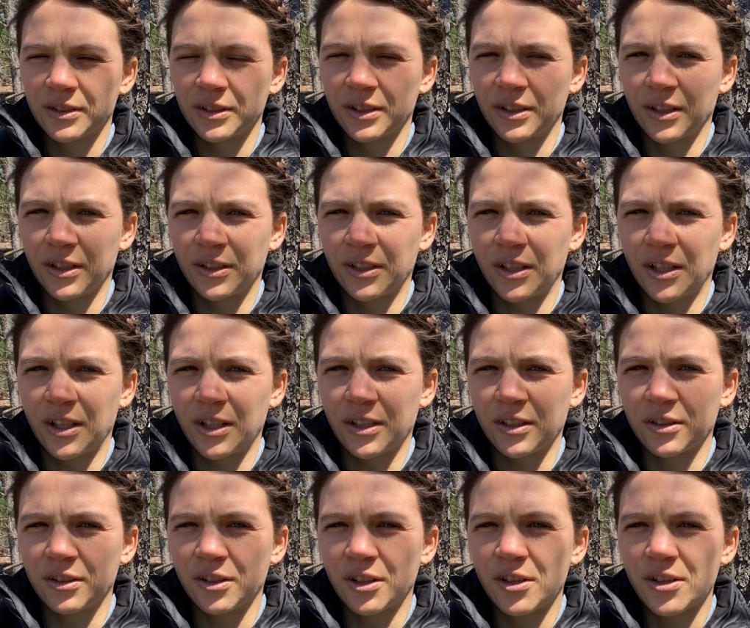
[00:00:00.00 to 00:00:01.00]
a dog
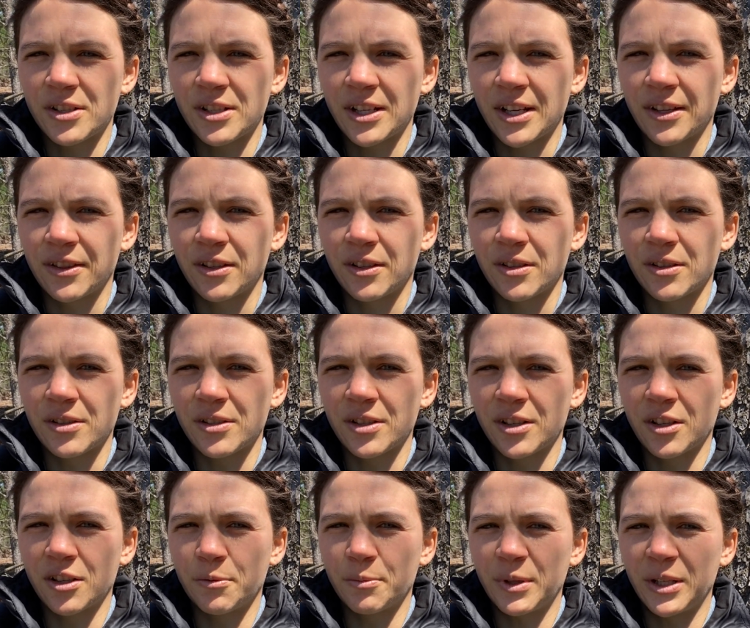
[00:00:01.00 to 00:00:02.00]
alerts and there's
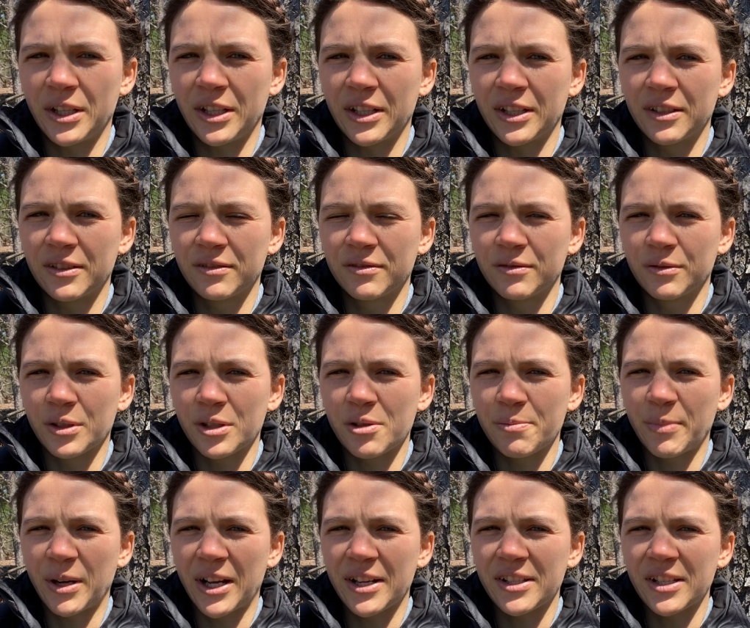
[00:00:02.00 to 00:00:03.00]
an immediate
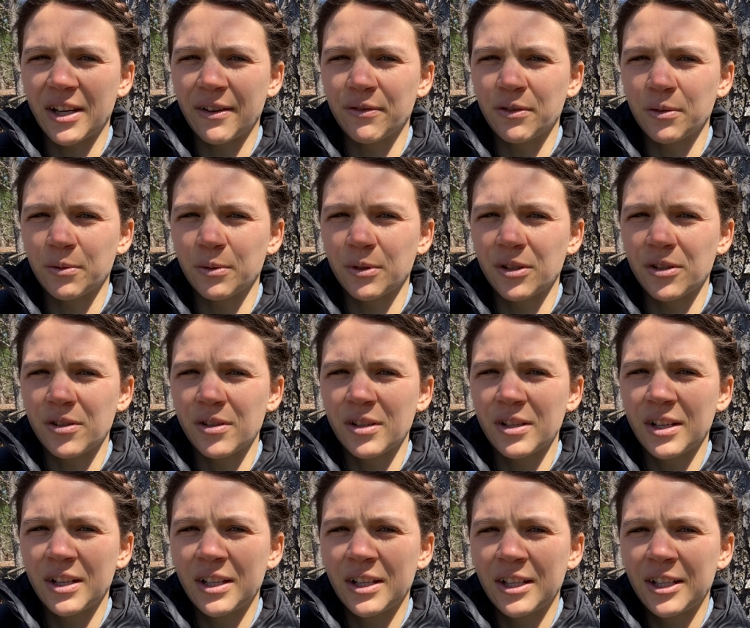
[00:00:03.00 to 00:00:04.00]
response afterwards.
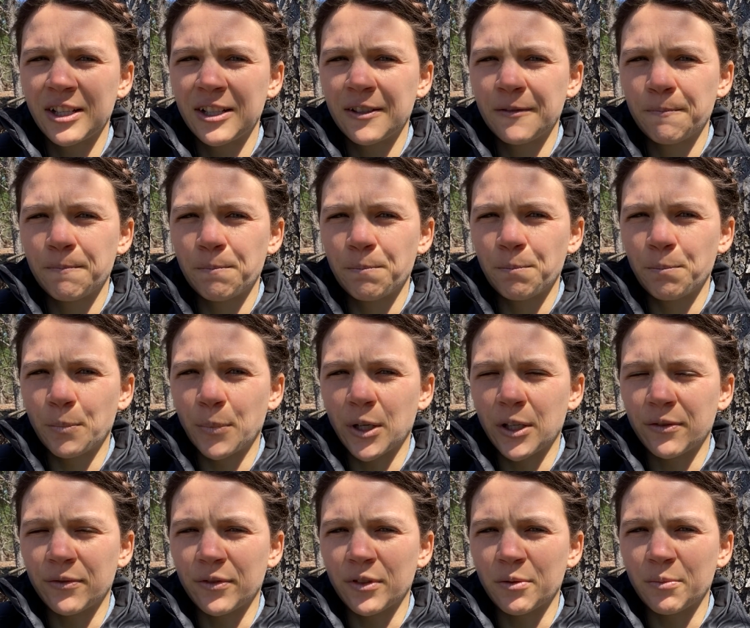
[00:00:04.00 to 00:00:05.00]

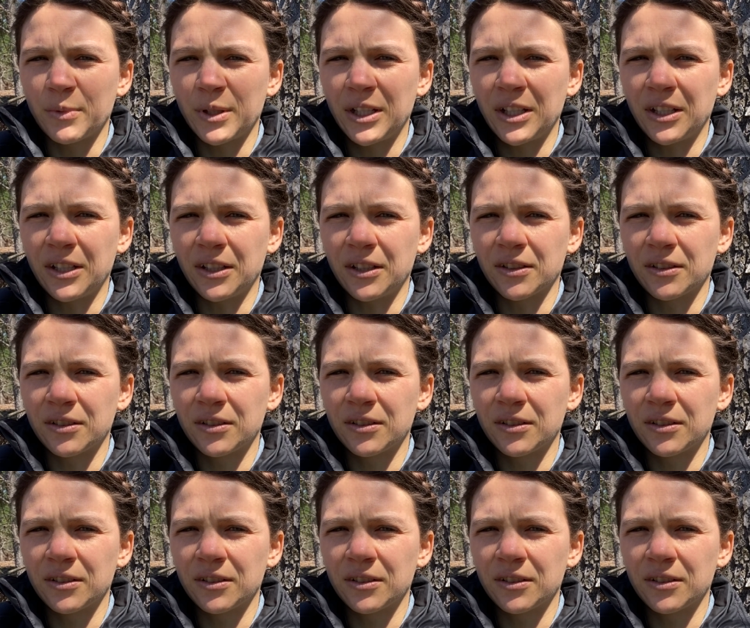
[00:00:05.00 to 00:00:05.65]
But for me,